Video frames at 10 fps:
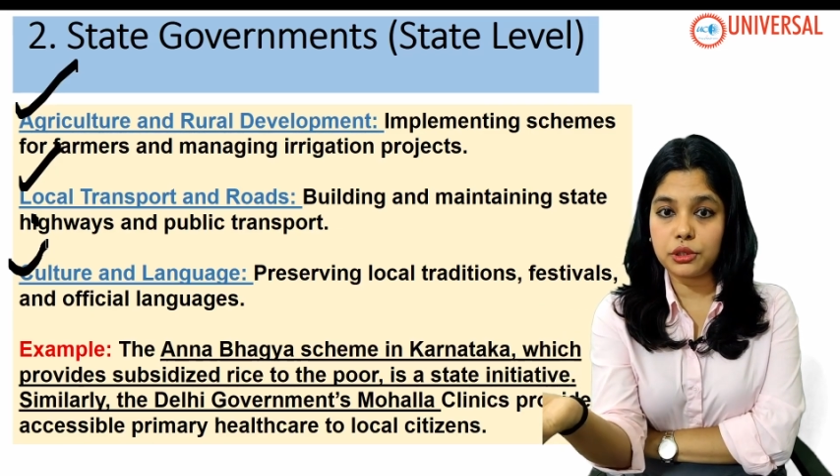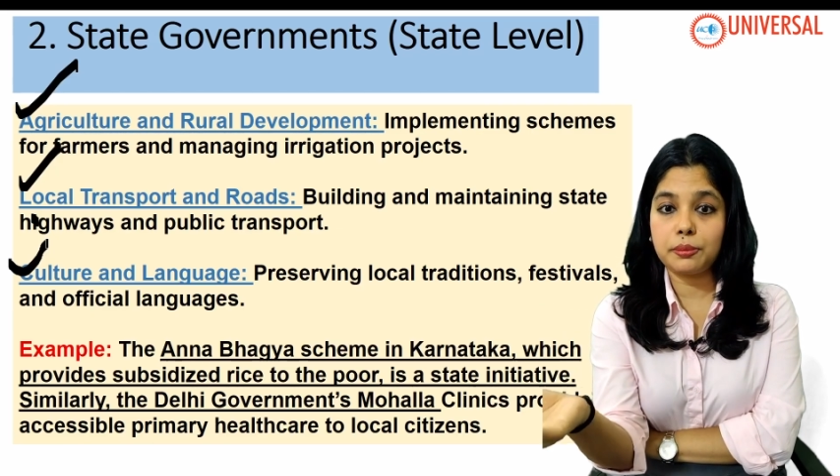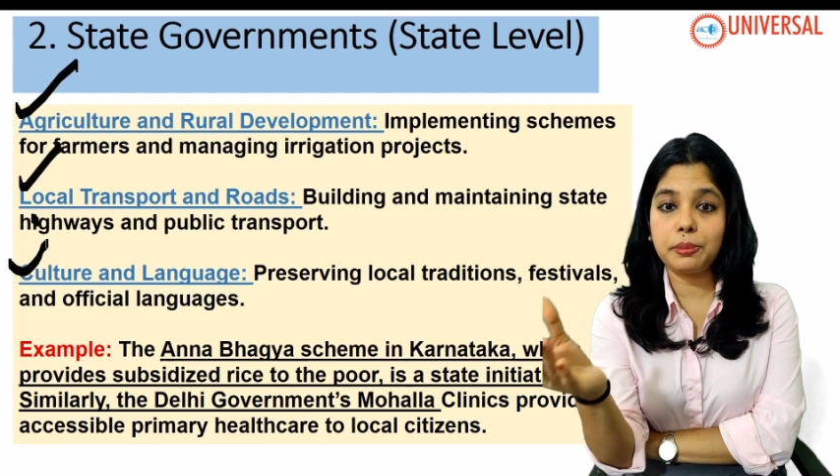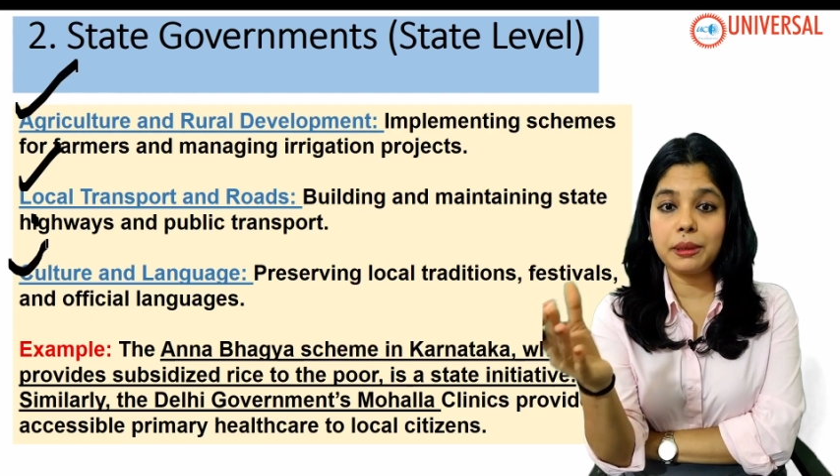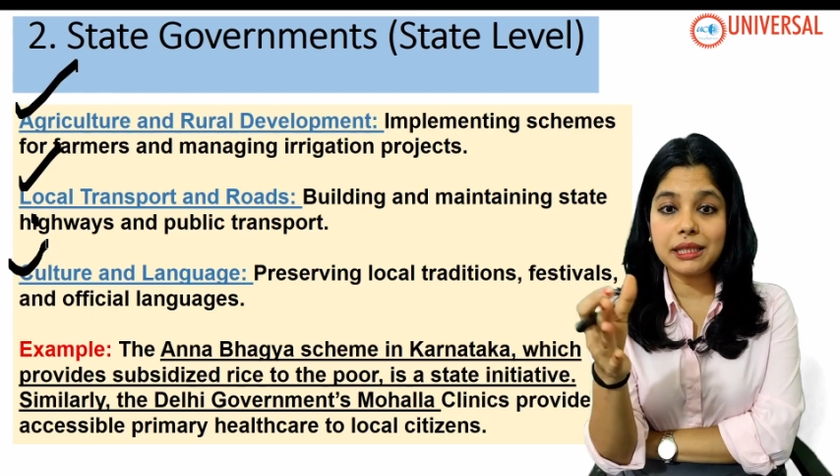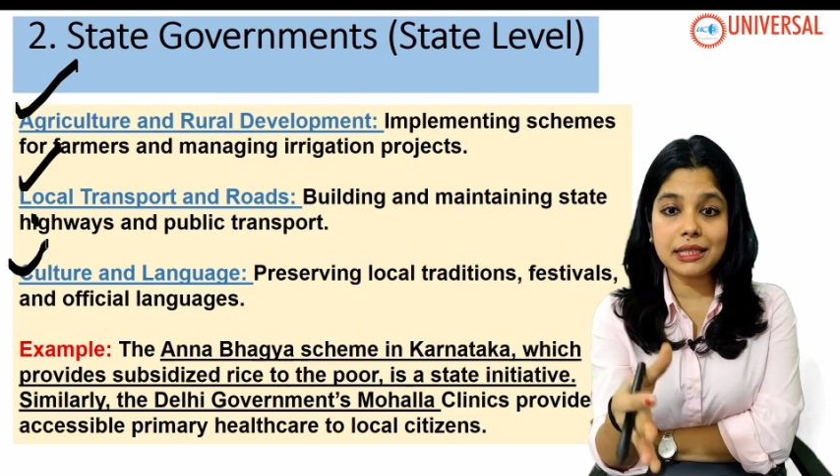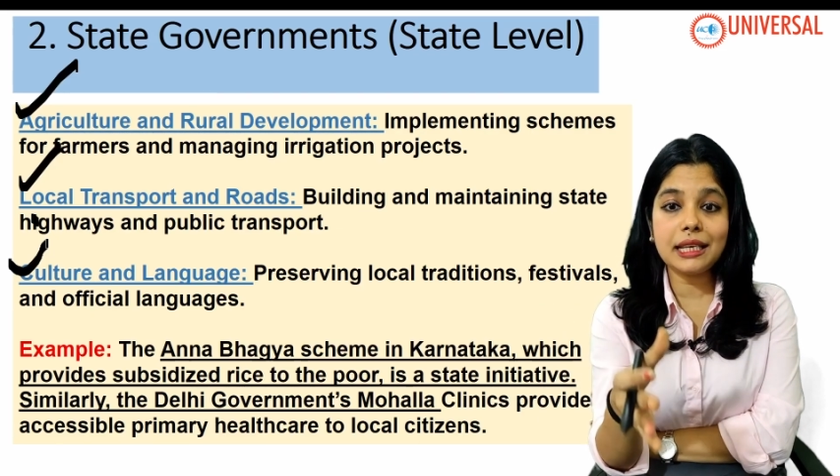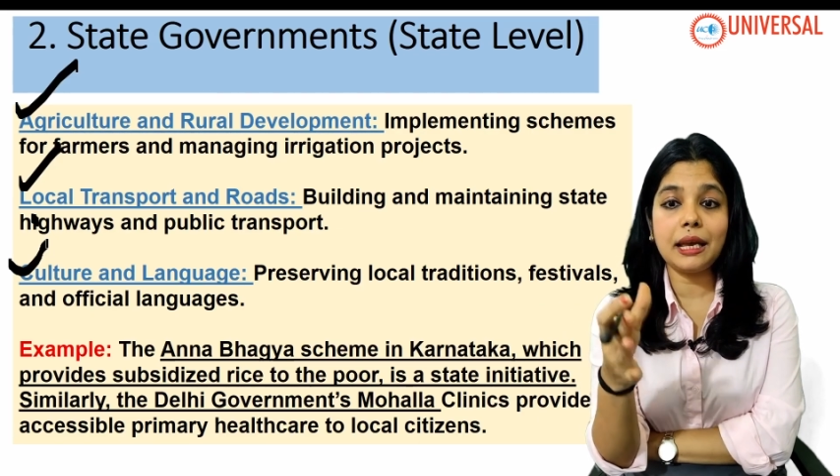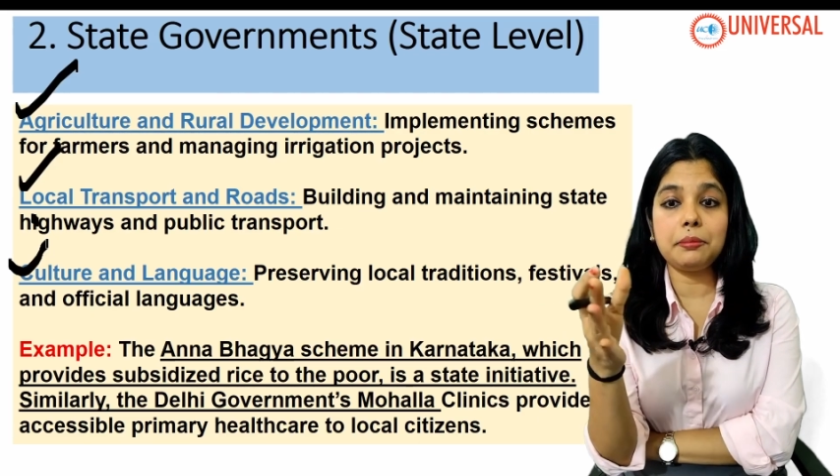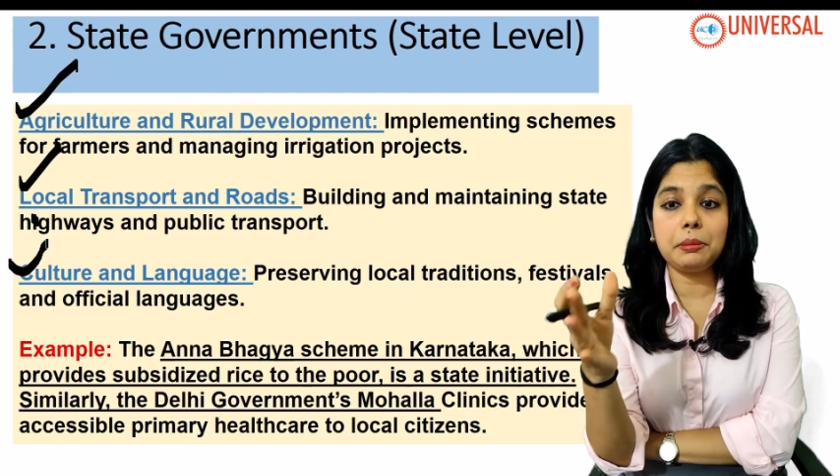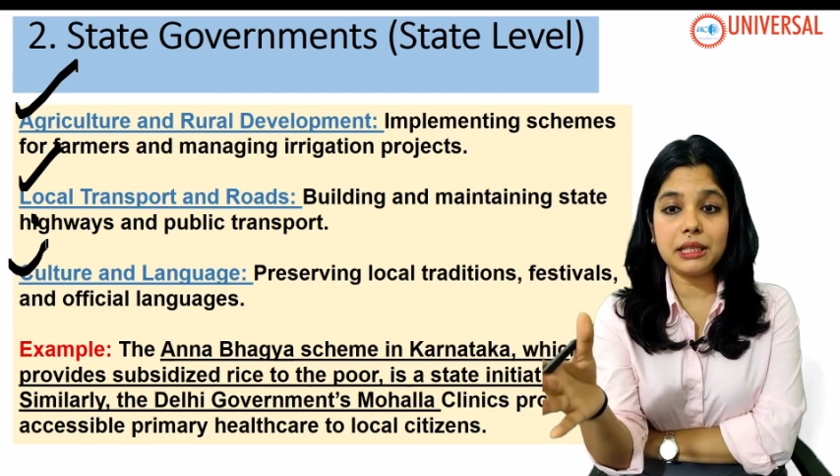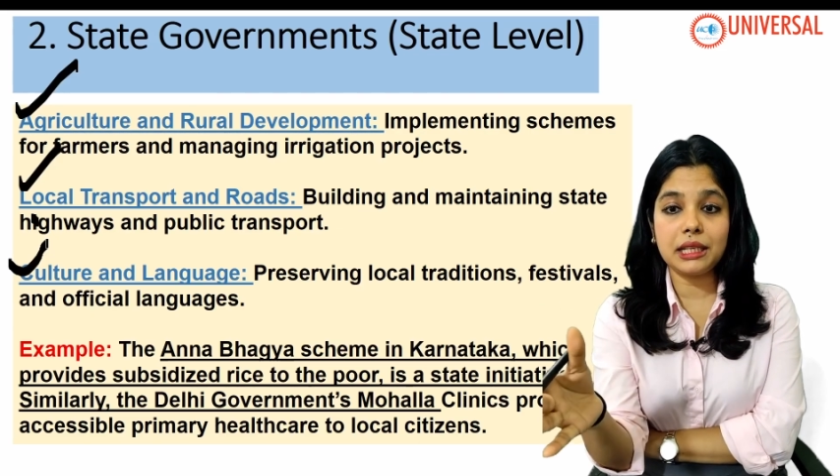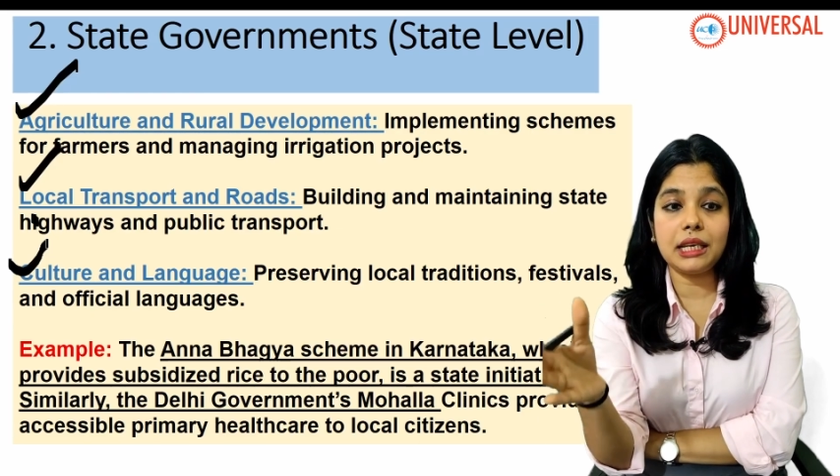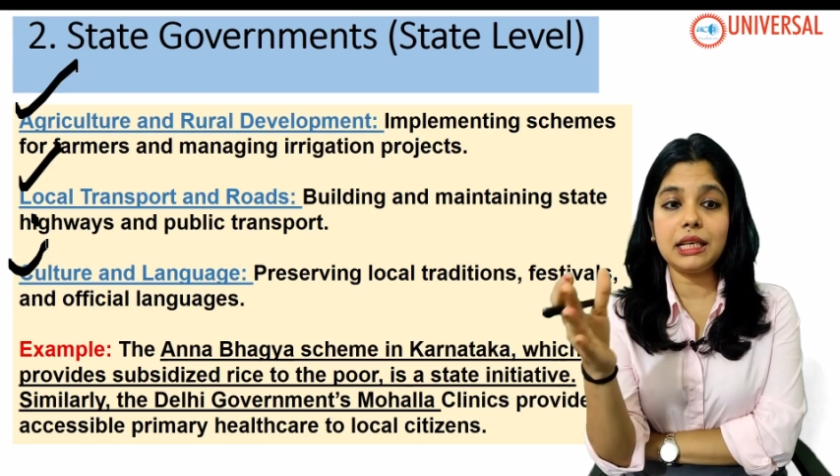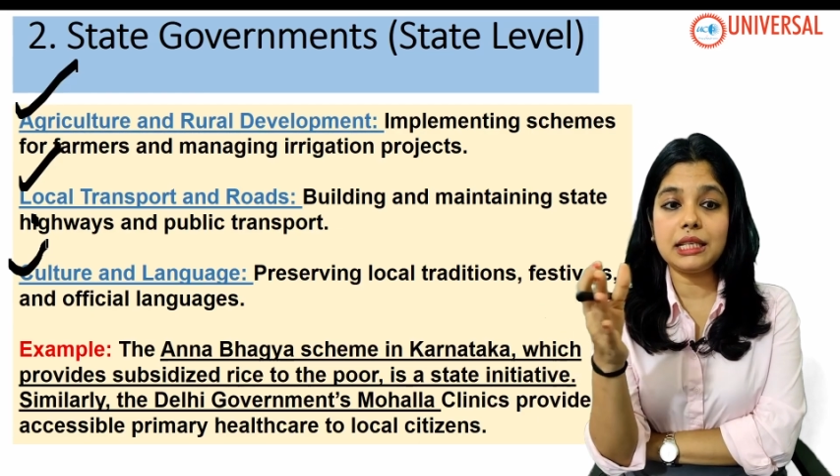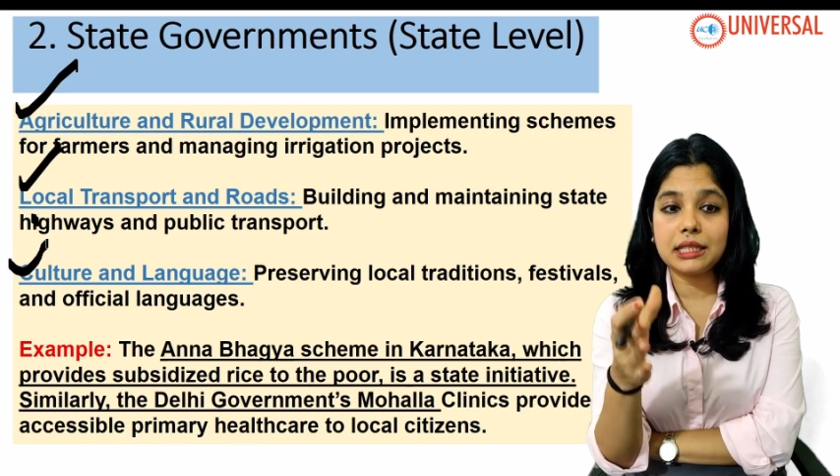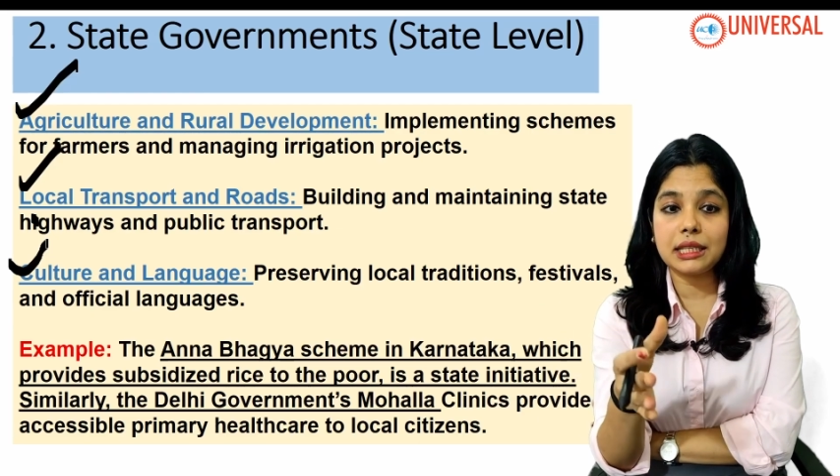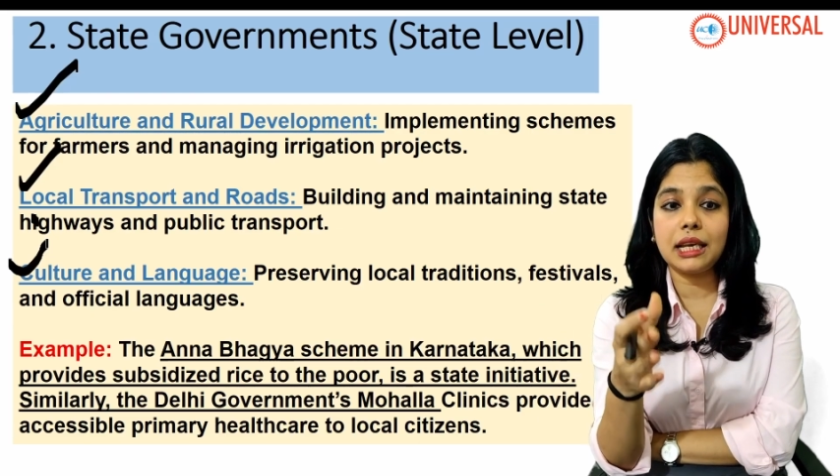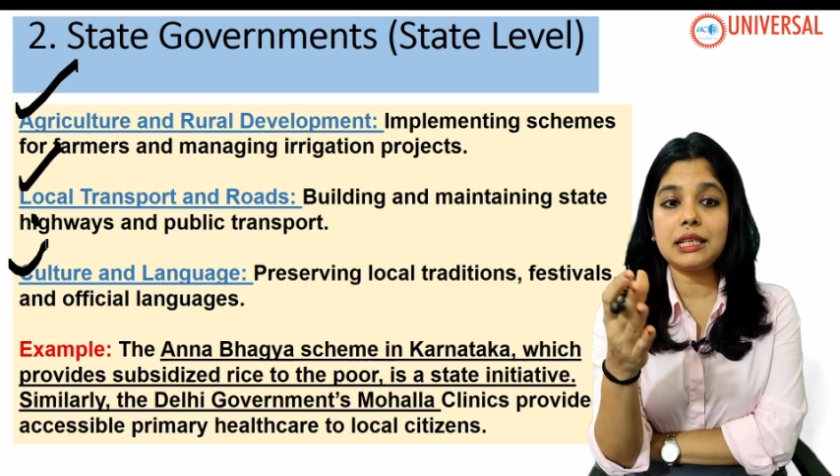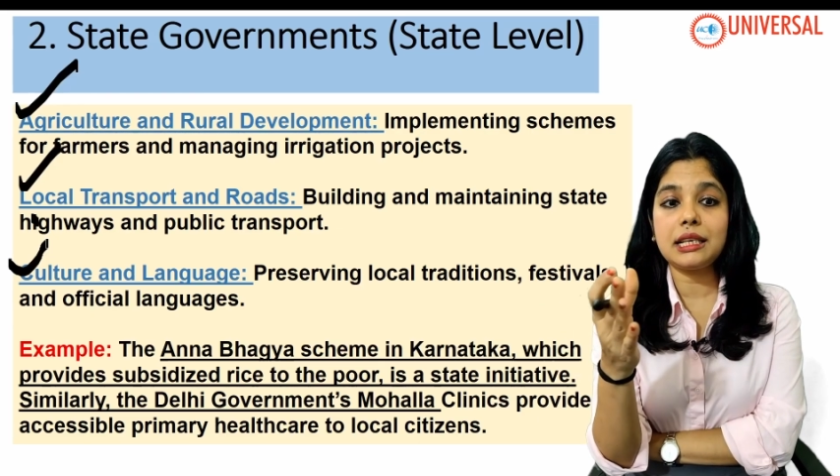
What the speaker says: building and maintaining state